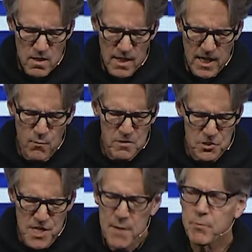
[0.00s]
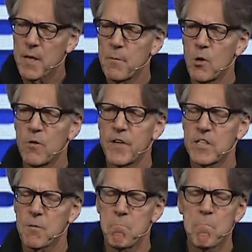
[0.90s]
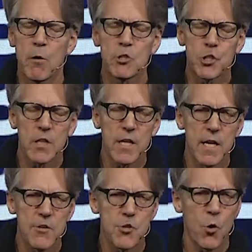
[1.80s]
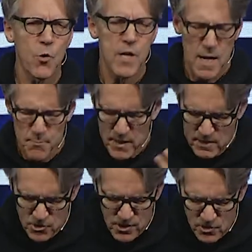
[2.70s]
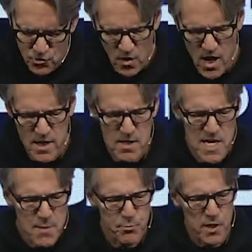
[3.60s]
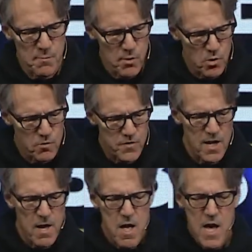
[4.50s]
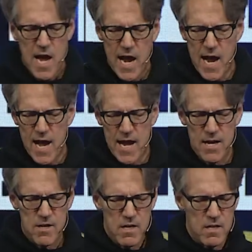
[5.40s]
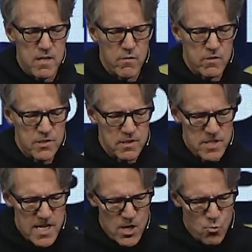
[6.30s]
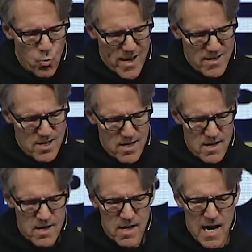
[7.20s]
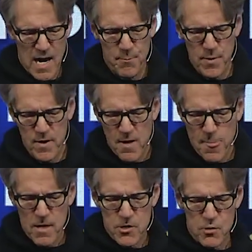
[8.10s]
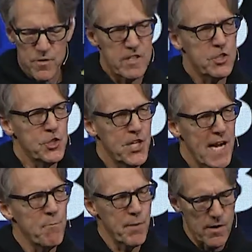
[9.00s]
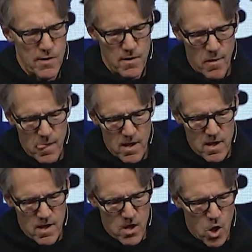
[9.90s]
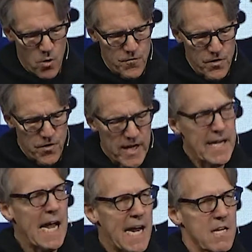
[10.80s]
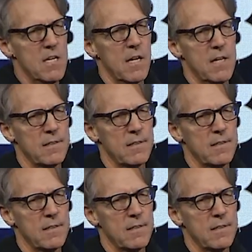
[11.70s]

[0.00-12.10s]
The king was deeply moved. He's emotionally torn up. He's distraught, deeply moved. And notice this, he went up to the chamber over the gate.